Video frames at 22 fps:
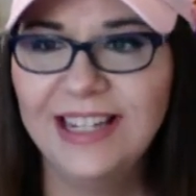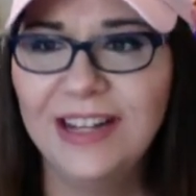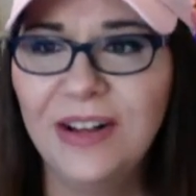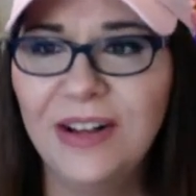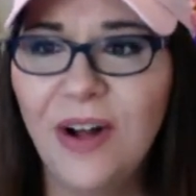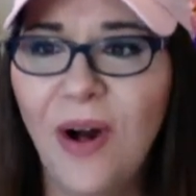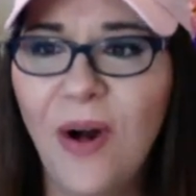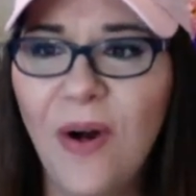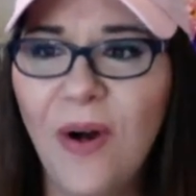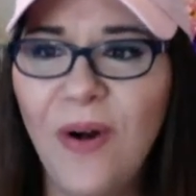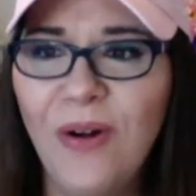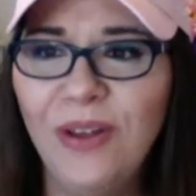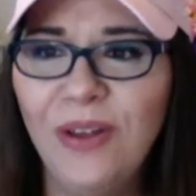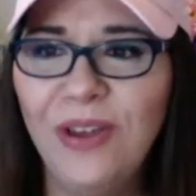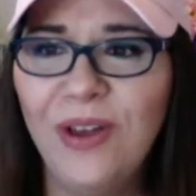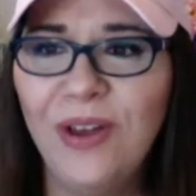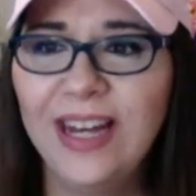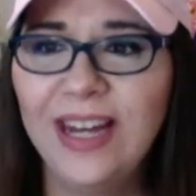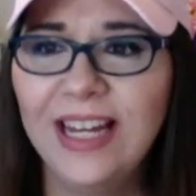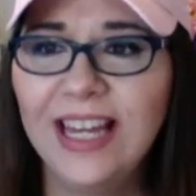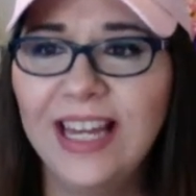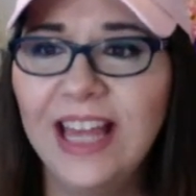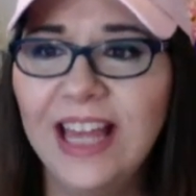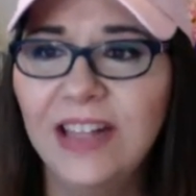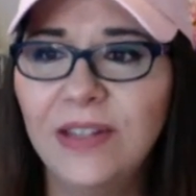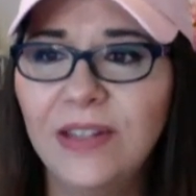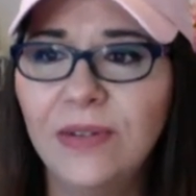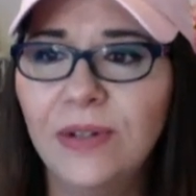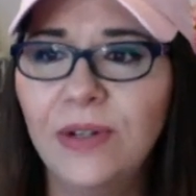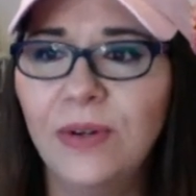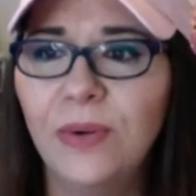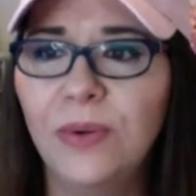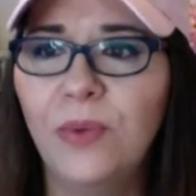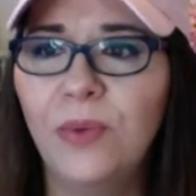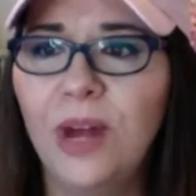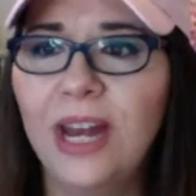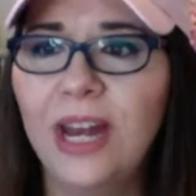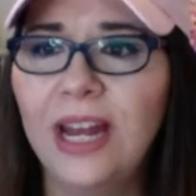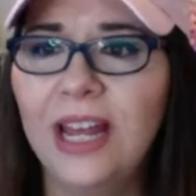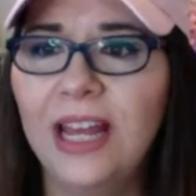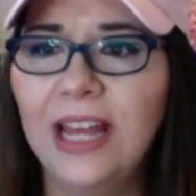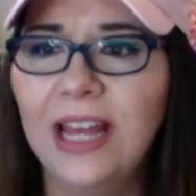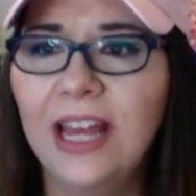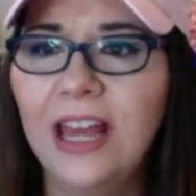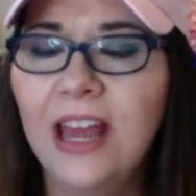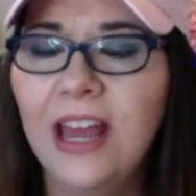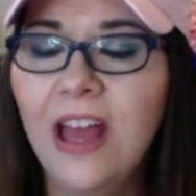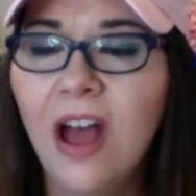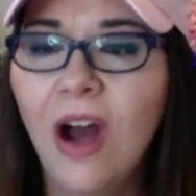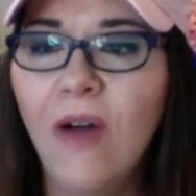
Nicole, you had to cancel your wedding.